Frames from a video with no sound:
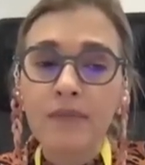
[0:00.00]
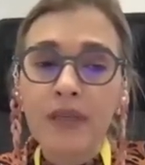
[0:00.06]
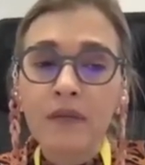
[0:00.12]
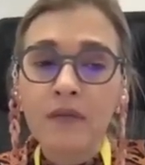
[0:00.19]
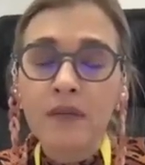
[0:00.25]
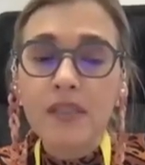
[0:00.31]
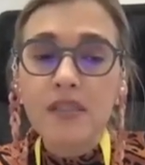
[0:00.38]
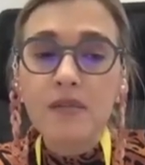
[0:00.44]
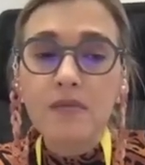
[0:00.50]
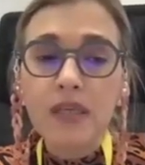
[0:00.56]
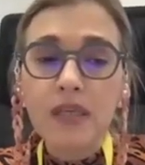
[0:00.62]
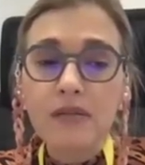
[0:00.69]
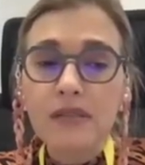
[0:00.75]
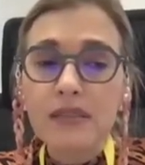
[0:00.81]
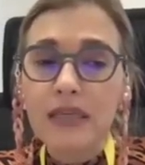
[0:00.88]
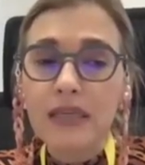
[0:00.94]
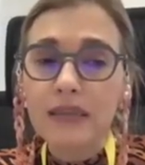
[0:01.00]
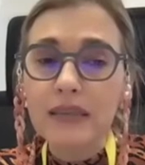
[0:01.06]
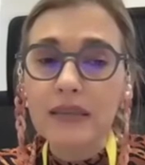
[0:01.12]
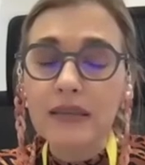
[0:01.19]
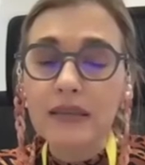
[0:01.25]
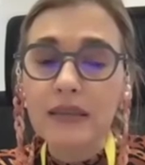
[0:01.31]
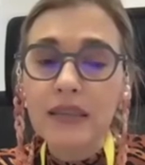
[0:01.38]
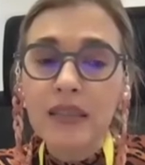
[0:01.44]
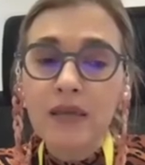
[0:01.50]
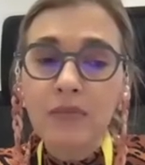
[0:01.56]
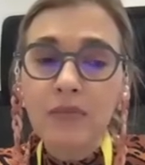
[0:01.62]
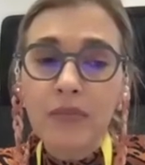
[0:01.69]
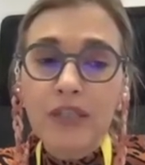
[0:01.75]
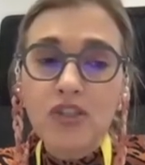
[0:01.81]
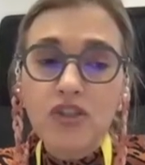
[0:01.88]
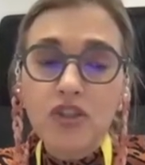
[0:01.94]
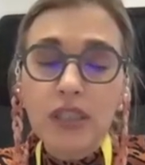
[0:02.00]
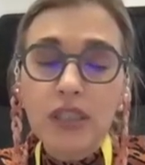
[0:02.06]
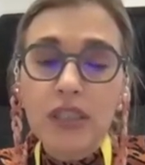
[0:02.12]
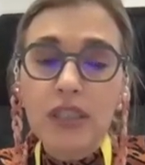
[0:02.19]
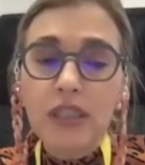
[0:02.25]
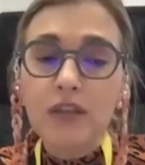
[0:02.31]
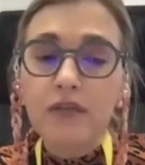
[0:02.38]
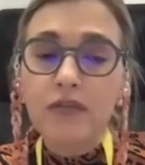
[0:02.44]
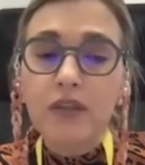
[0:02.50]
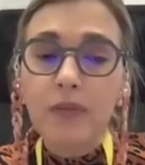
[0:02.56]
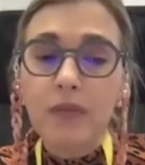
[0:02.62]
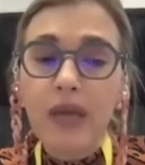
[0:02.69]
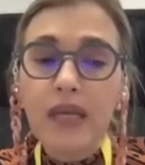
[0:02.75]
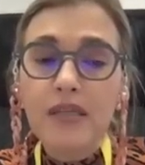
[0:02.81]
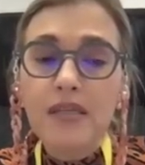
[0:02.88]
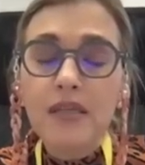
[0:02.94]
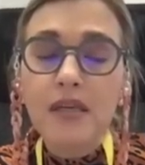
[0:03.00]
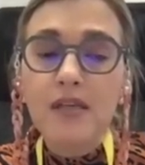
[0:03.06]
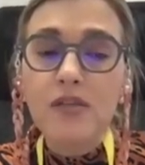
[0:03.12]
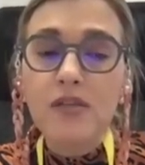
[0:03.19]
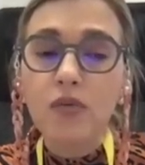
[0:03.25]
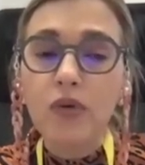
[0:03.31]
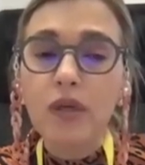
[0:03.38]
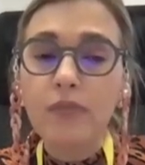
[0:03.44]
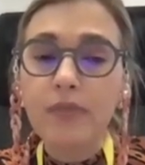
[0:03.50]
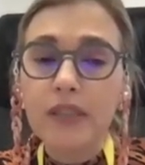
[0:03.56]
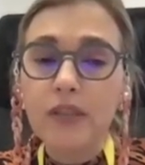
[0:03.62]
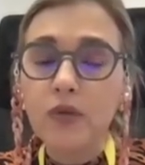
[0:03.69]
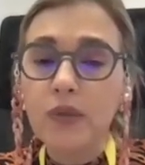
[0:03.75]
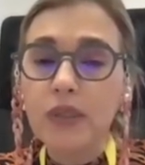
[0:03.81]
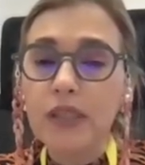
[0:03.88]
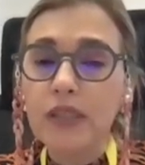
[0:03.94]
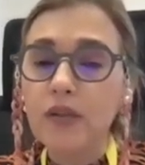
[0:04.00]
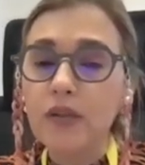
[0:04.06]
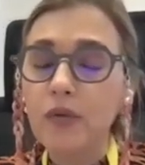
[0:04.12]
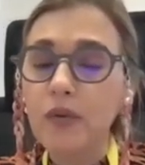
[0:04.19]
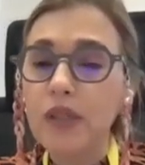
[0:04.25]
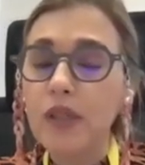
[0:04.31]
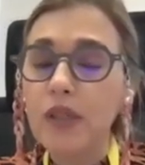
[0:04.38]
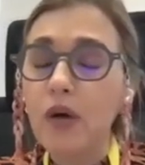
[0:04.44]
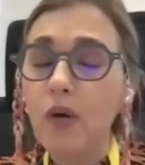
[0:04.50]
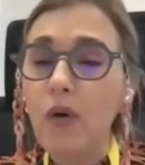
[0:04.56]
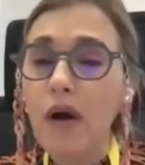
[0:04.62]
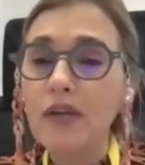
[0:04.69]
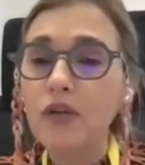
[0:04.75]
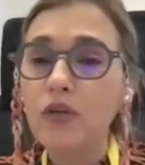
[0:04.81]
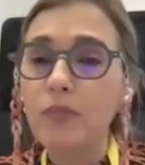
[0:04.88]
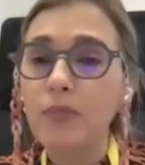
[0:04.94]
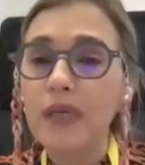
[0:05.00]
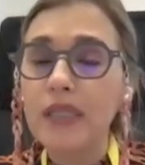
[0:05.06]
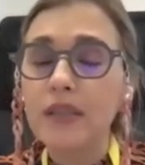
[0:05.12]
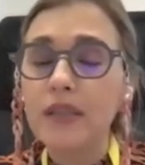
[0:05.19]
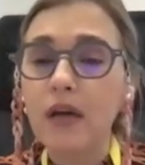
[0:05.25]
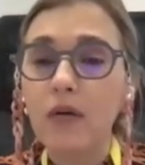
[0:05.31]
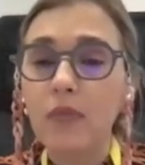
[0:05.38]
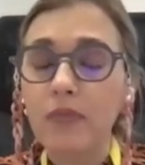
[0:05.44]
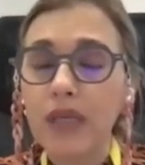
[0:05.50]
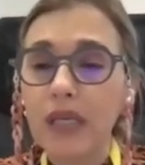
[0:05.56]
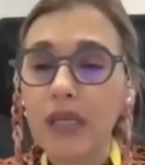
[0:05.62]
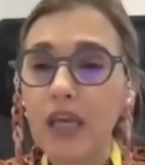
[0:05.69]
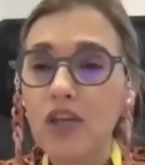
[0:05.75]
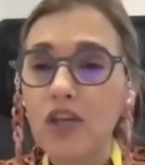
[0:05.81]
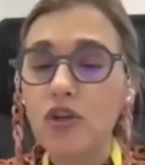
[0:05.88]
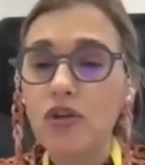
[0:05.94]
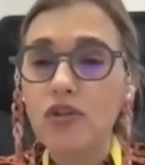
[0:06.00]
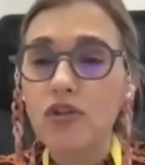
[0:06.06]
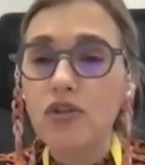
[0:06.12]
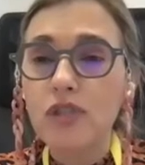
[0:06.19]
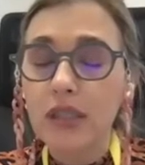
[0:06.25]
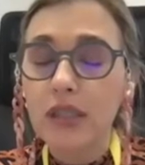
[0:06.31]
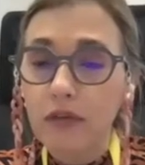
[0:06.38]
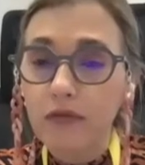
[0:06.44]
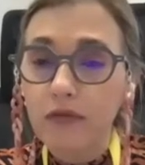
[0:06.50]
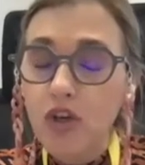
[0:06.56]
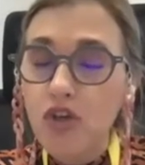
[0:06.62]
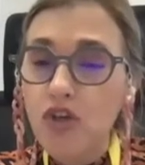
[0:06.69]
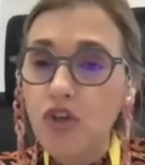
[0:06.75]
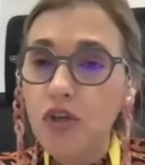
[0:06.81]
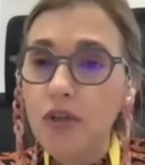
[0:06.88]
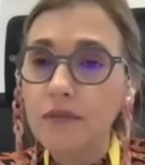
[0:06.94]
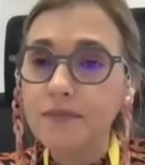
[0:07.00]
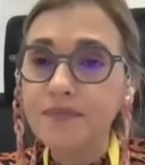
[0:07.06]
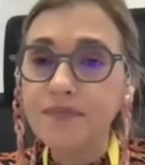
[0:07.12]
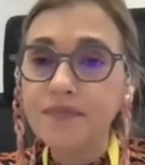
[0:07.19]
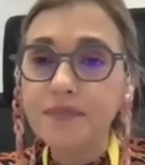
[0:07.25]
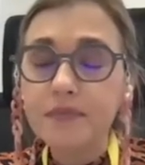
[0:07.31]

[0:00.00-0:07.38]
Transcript: And this means that the majority of the patients will be treated with quadruplet combinations in the future,